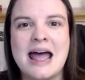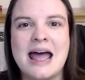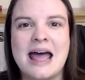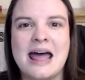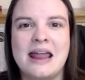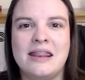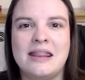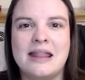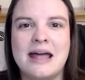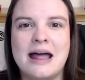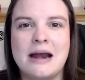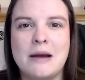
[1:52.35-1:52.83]

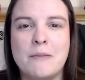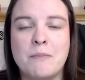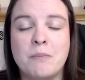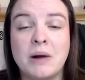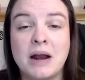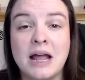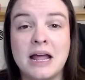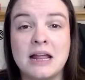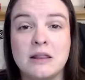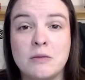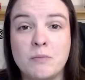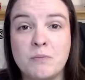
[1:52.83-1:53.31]
and then
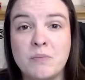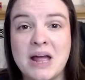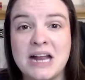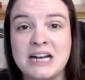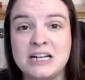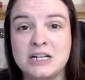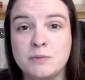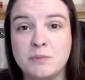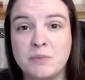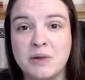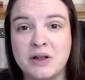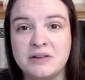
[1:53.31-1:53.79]
play the
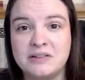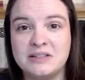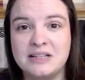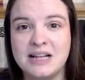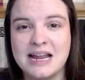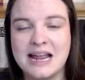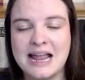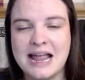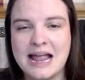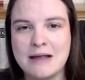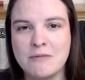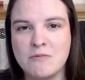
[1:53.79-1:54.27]
bench boost
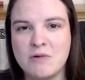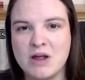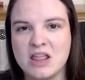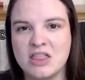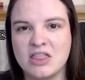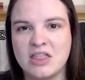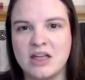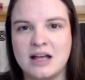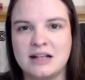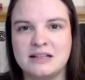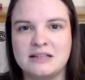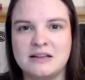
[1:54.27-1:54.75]
in game week
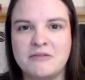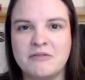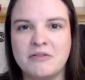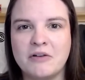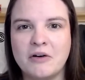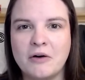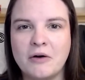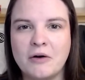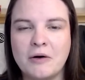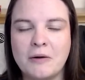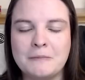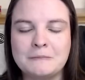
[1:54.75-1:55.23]

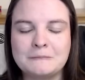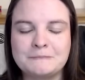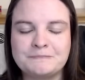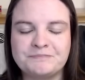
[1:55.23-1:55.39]
34.